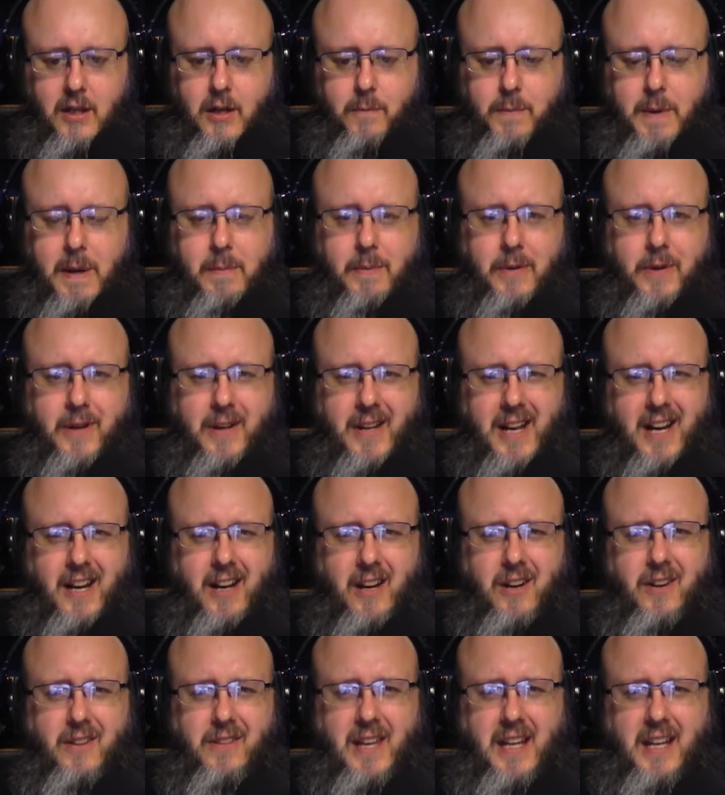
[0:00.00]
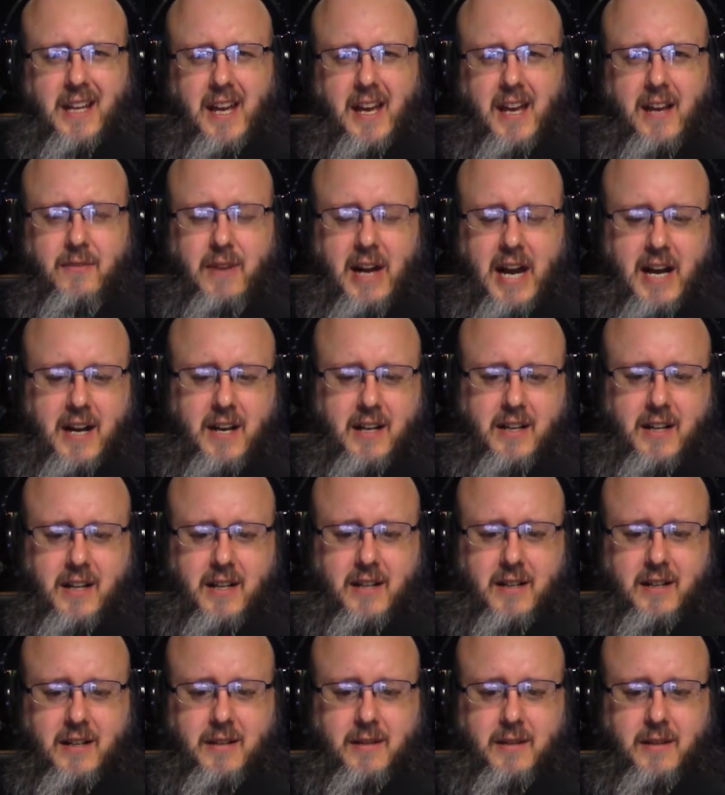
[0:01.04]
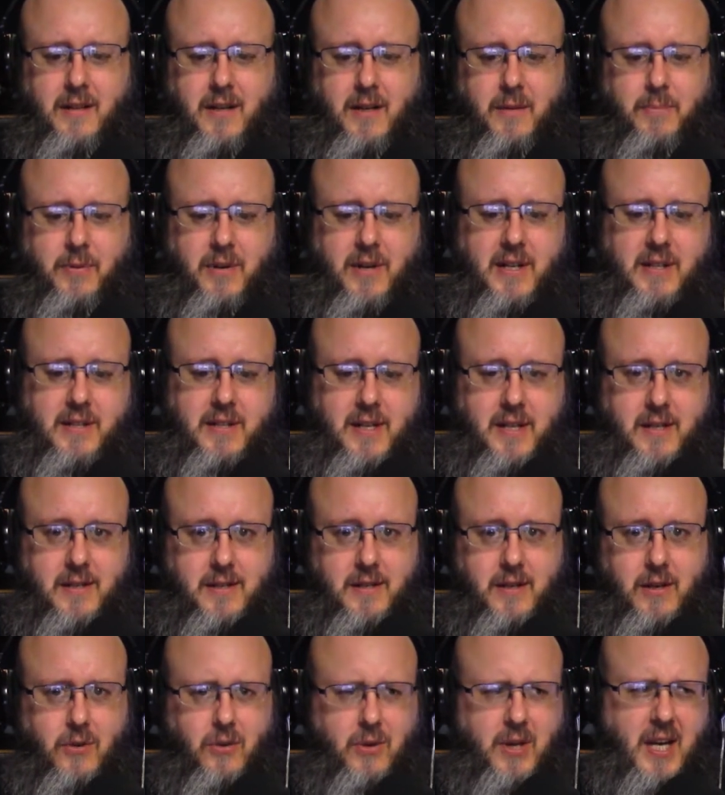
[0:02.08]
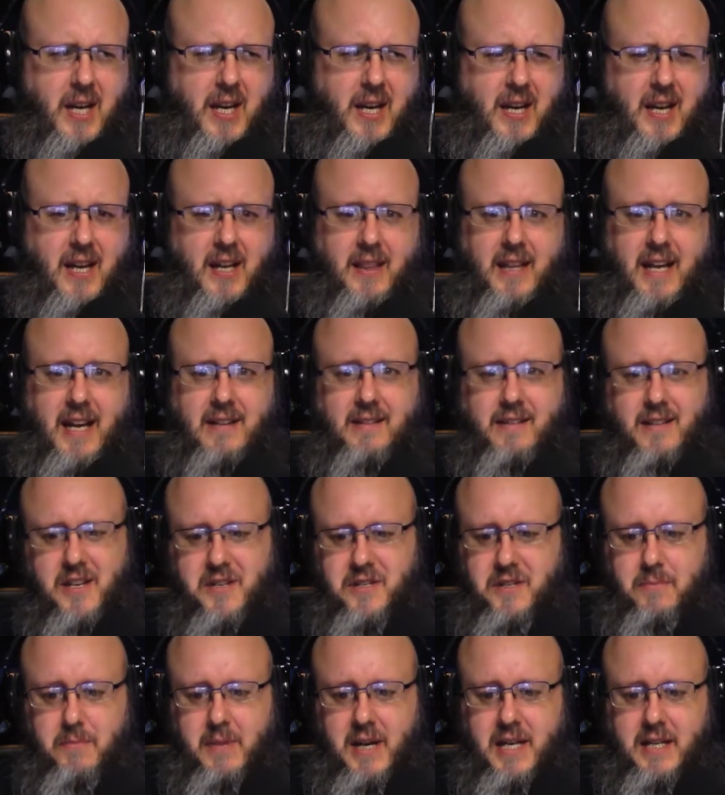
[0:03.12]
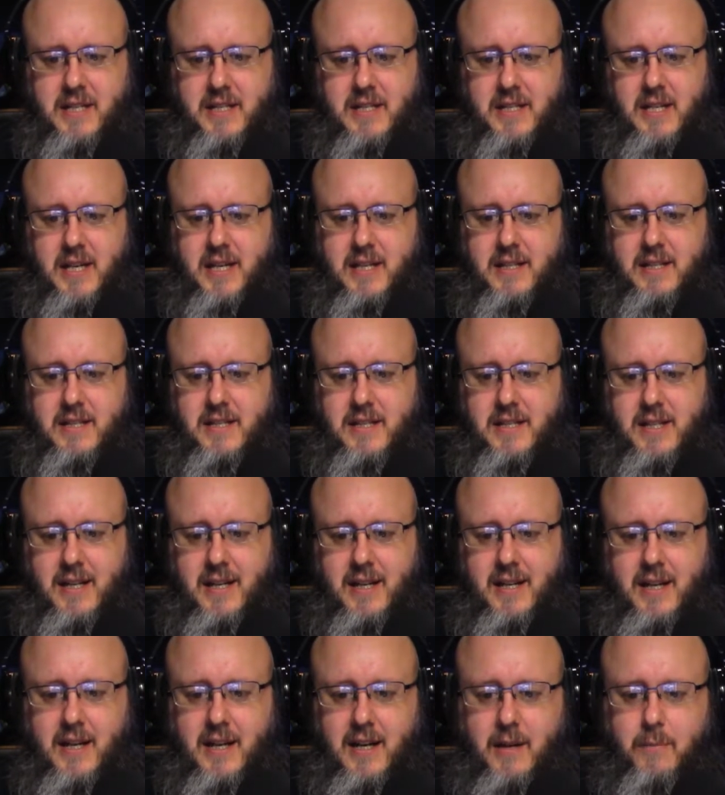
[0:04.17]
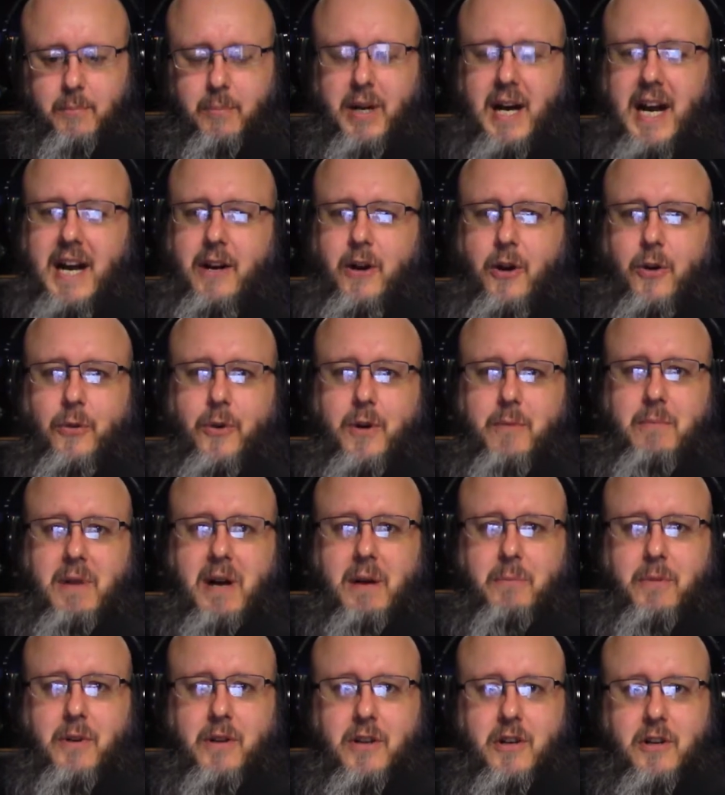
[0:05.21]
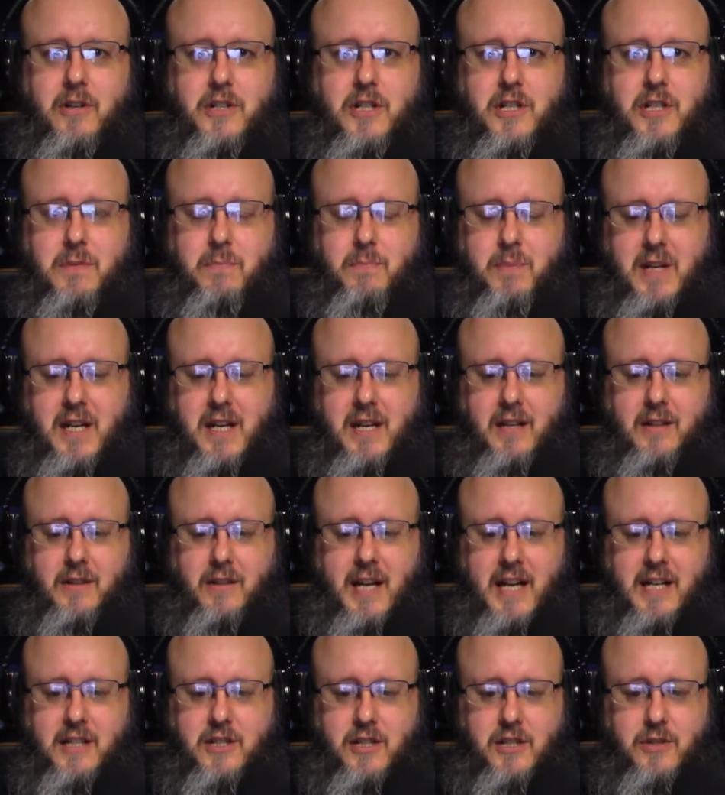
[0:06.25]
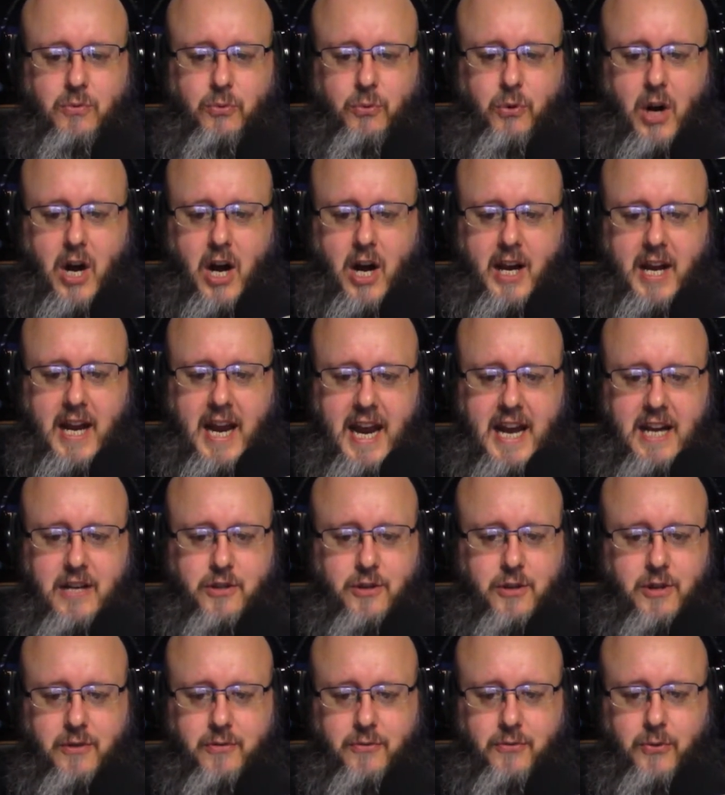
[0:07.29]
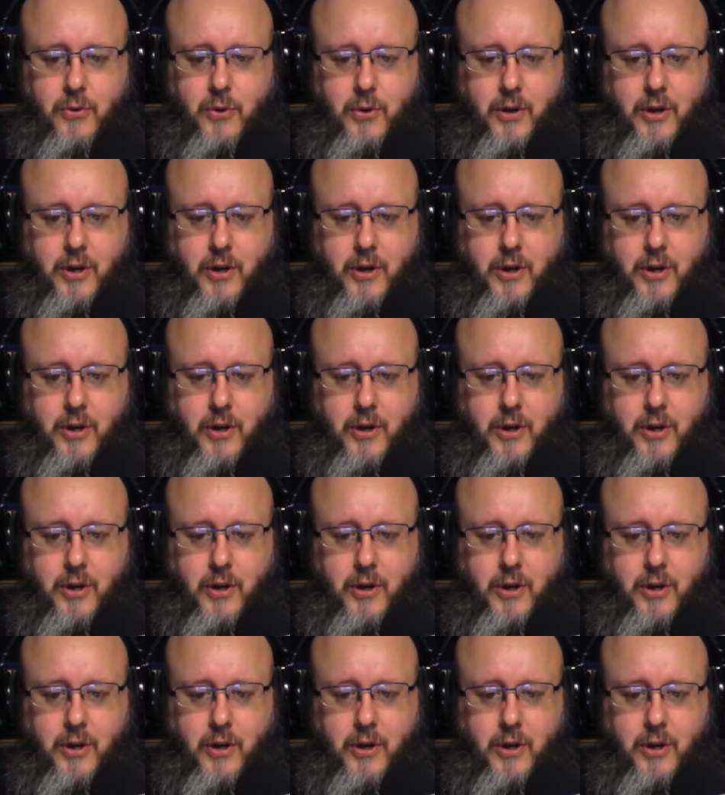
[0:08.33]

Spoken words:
people are like, oh, they gave Anakin an apprentice. Okay, that doesn't make sense. But I don't remember there just being just raw hatred for